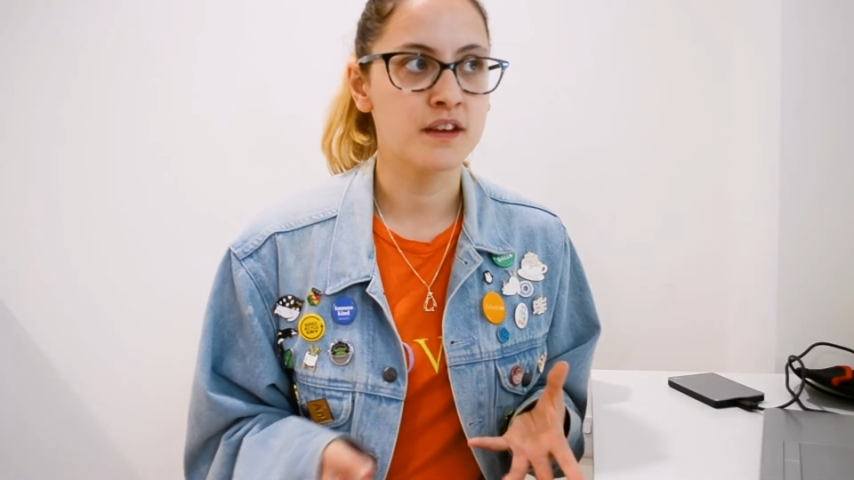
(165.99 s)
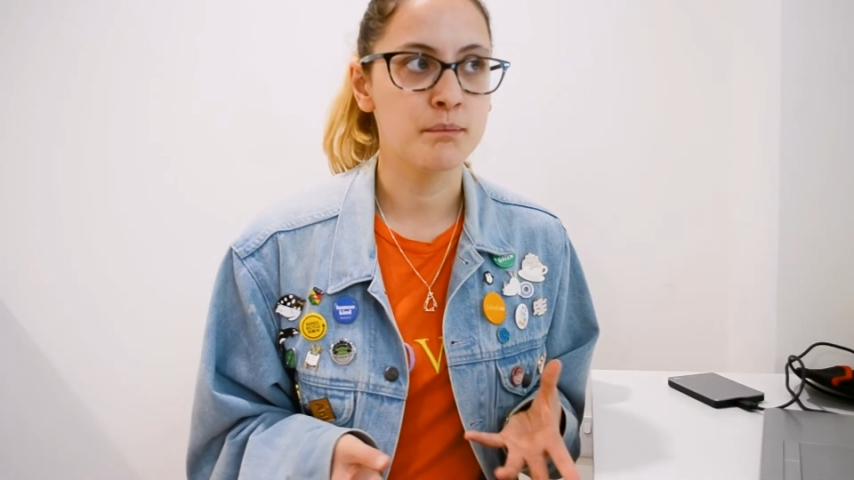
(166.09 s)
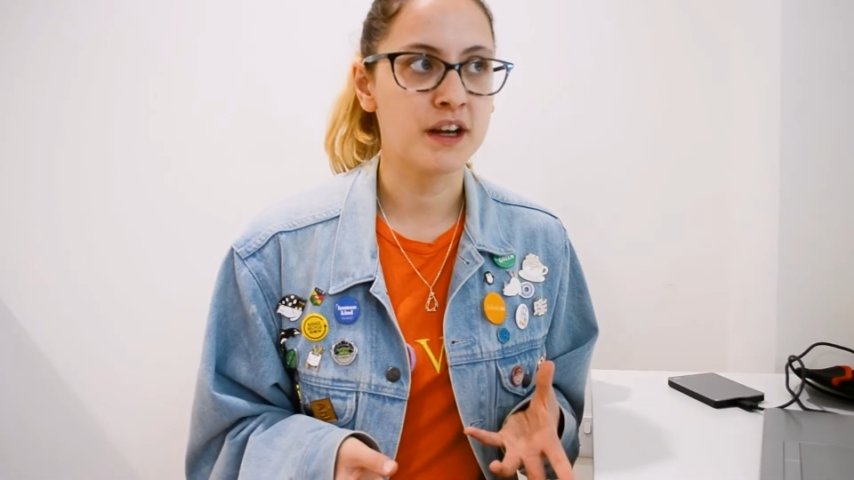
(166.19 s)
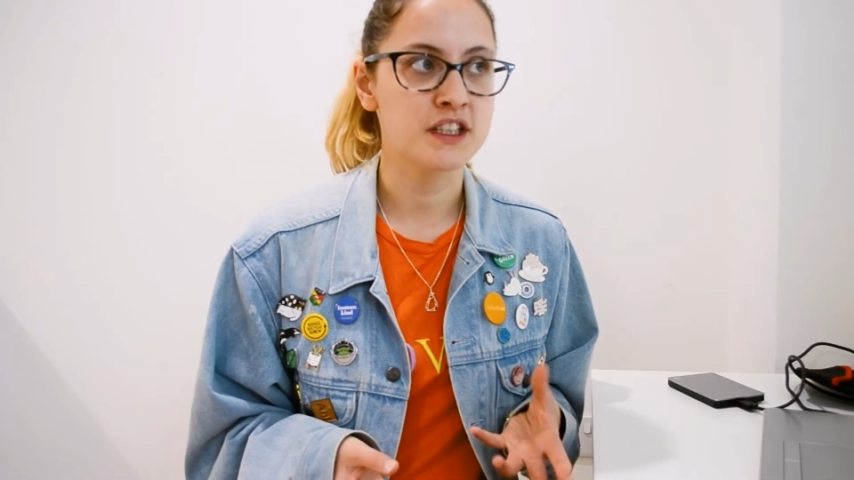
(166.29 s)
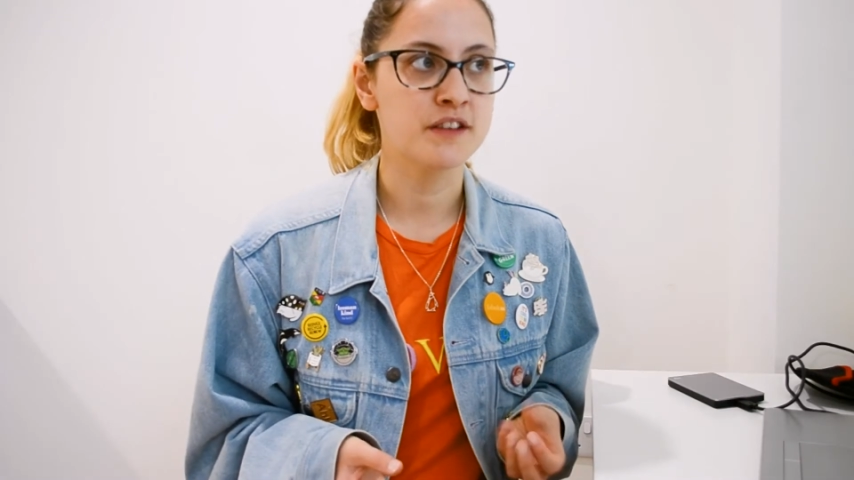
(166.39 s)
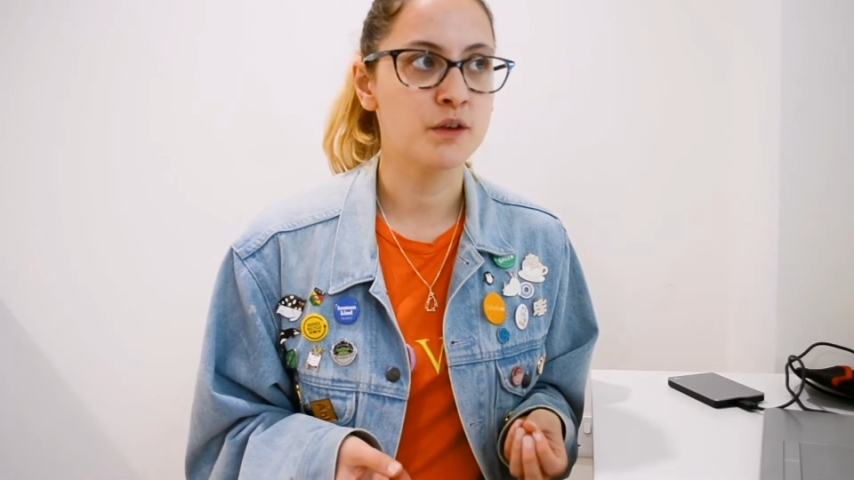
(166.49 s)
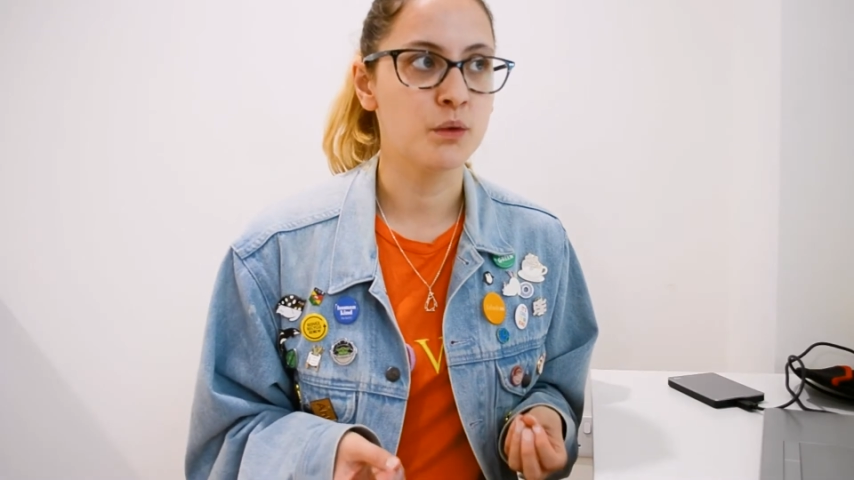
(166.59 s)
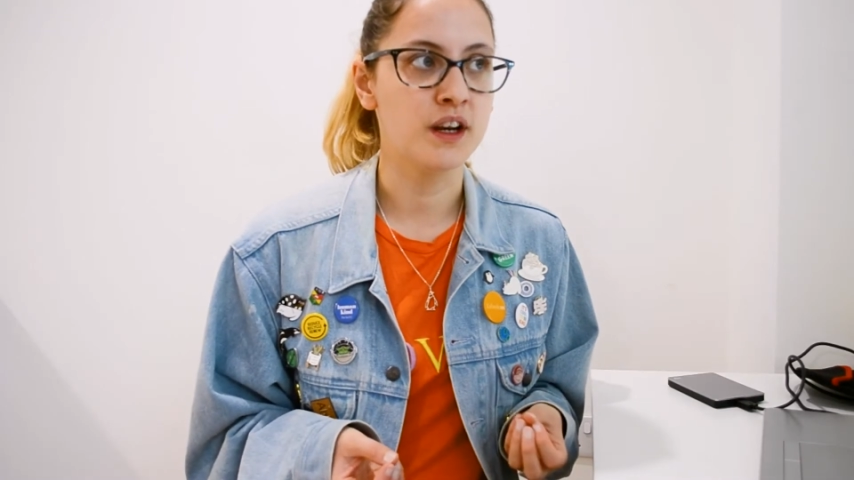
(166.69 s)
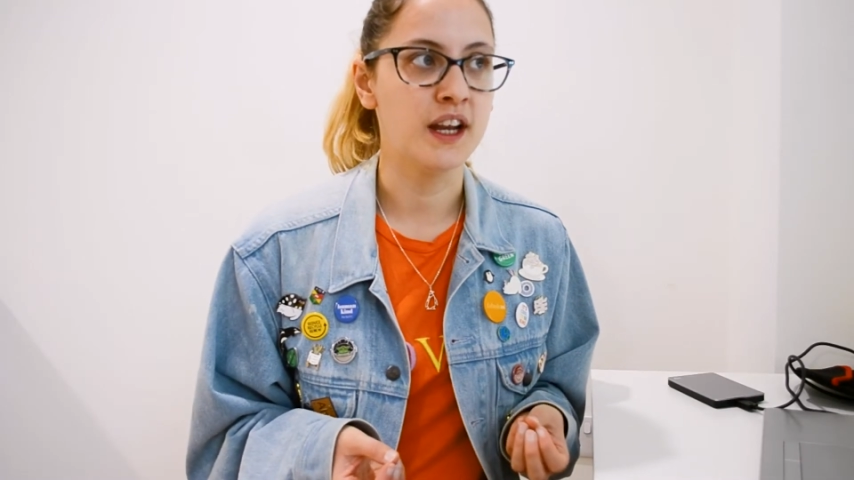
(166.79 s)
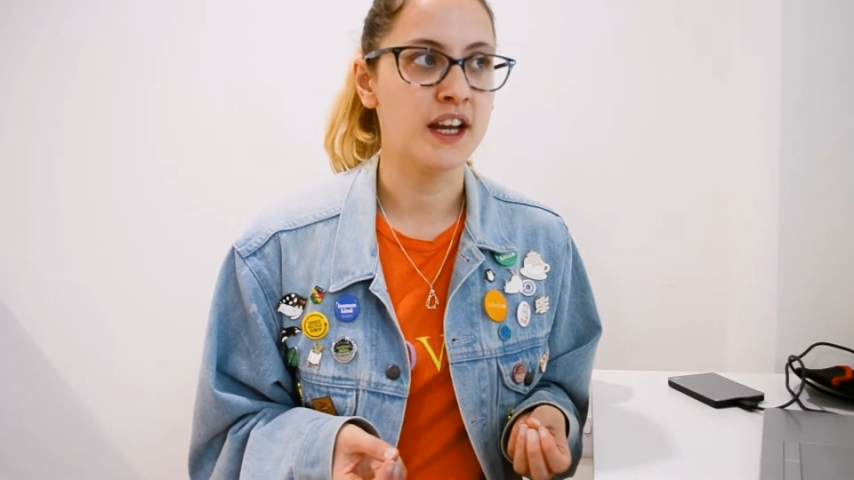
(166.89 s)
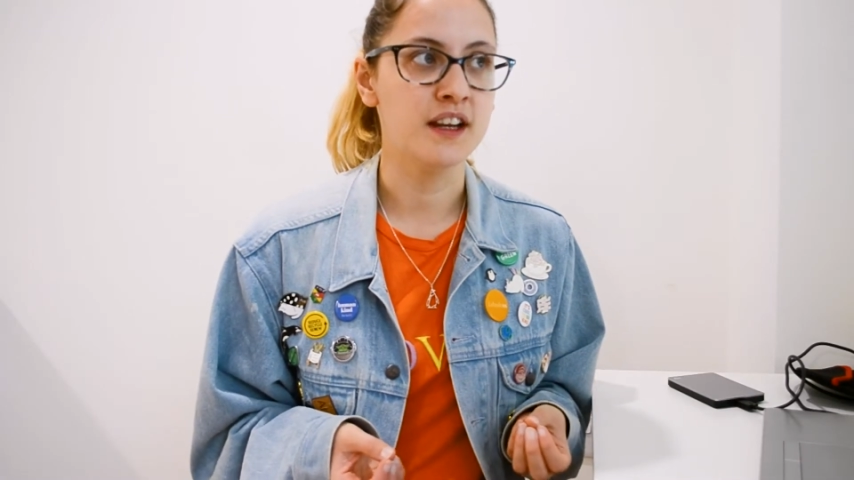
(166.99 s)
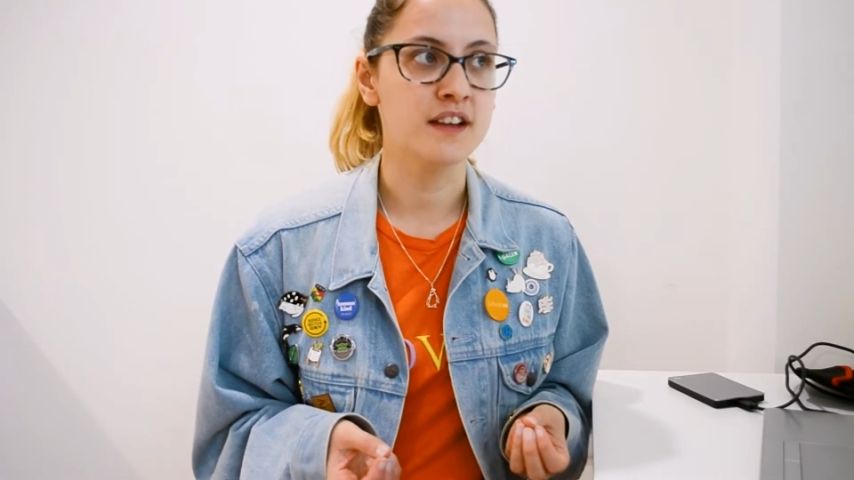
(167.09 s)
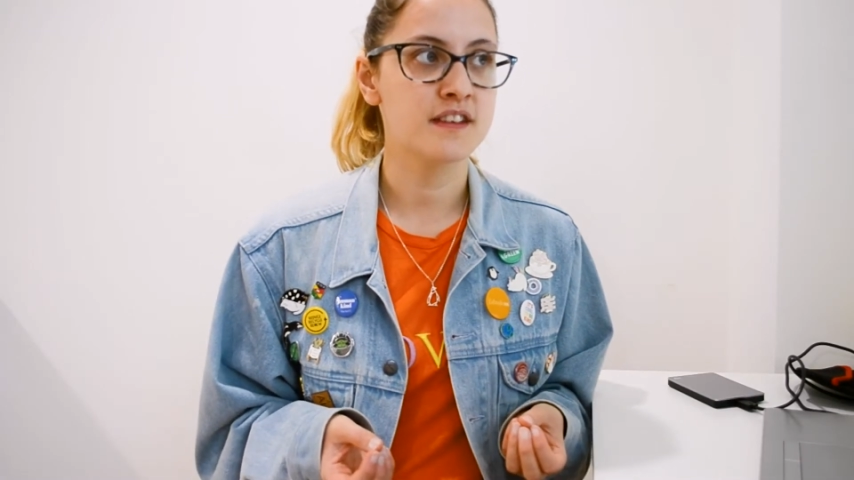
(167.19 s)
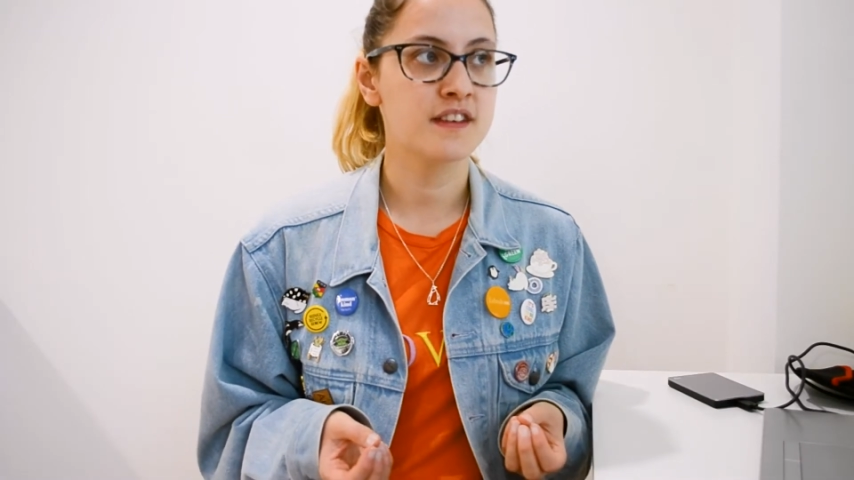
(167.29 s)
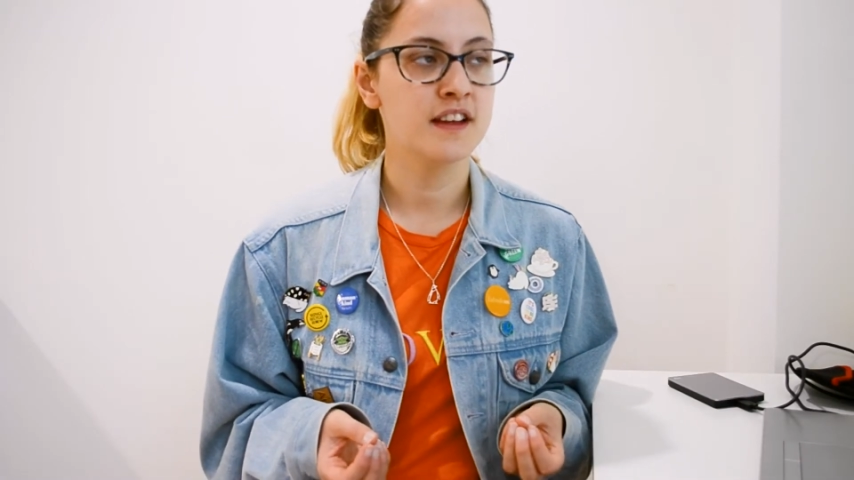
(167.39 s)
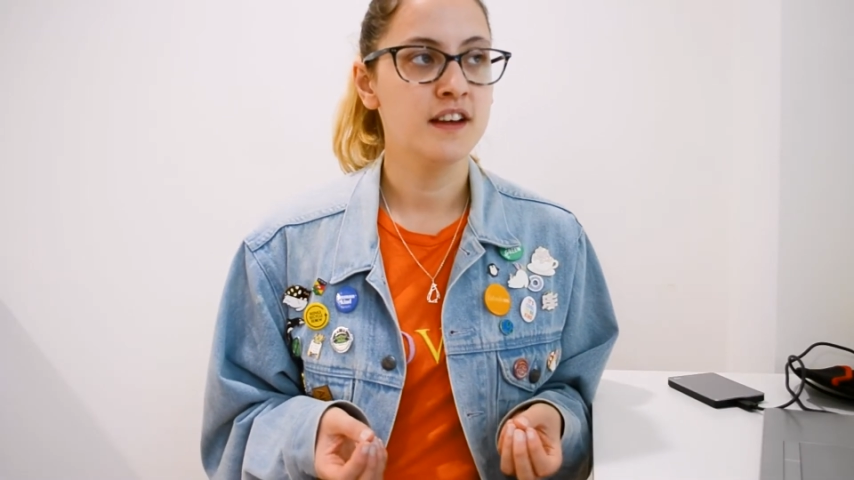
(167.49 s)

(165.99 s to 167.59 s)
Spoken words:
impact everyone. And it's,